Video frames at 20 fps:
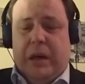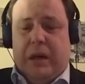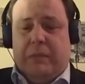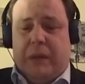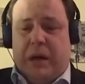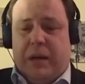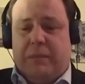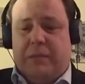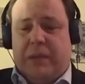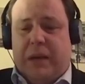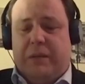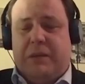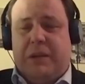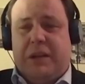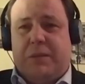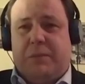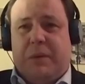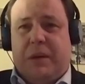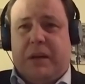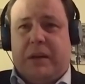Madam Deputy
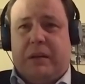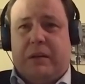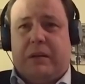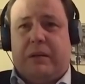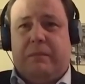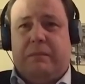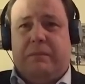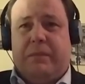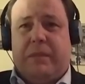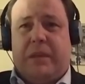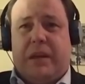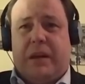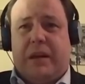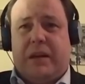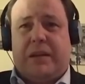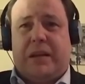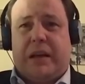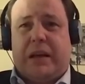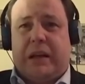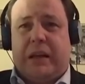Speaker, there
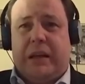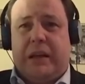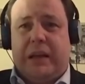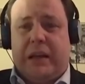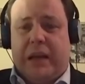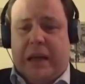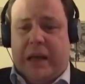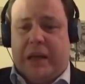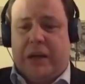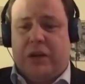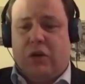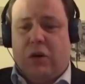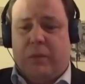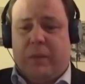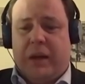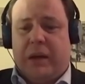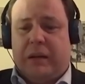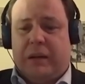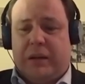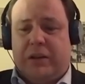is a clear
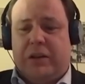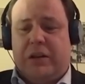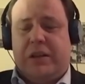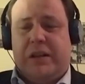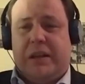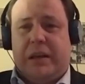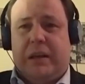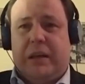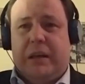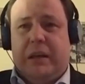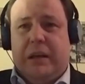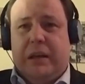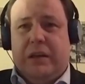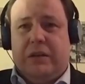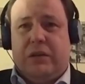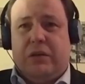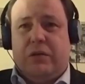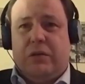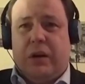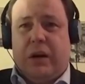economic illiteracy
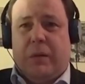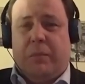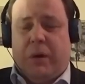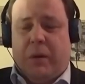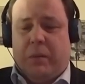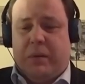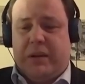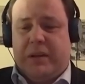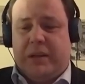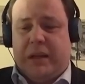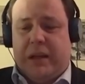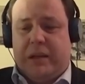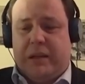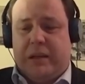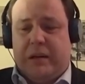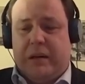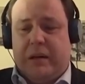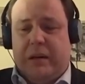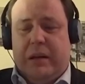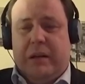to a public
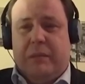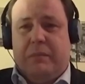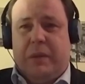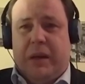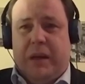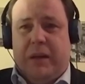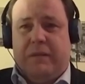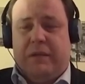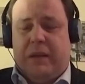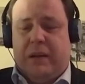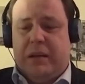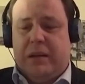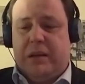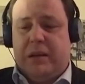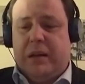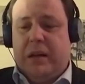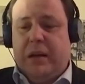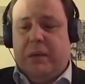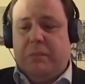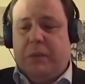sector pay freeze.
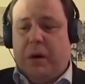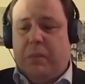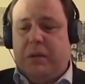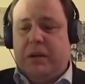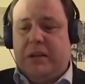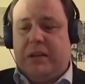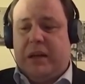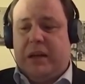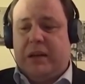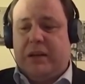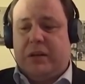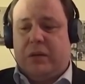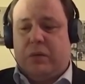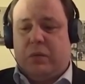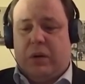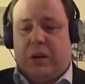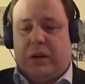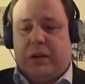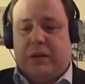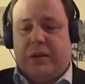Public sector
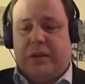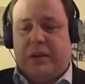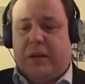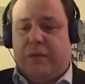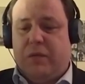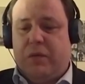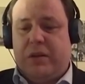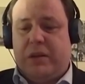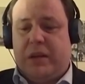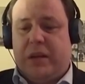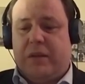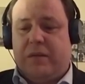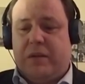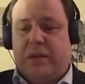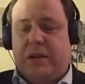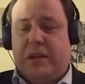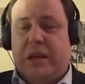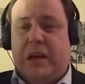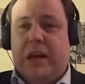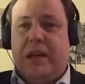workers, civil
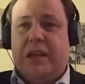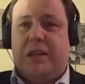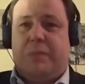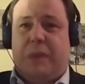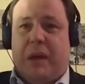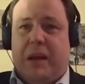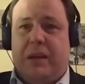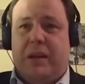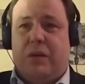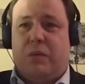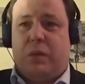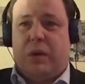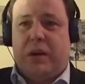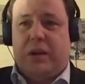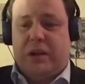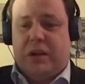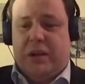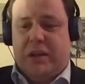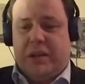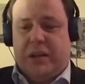servants, spend their
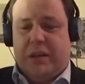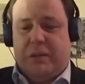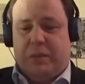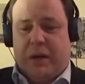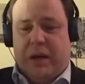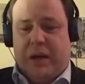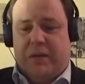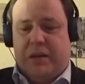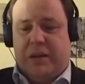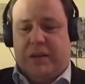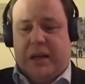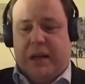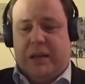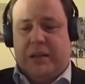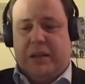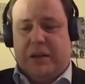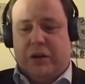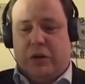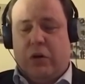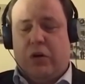wages in the private
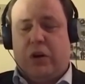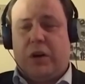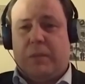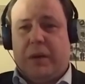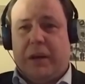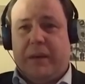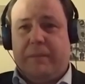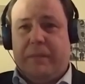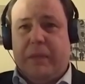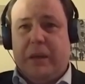sector economy.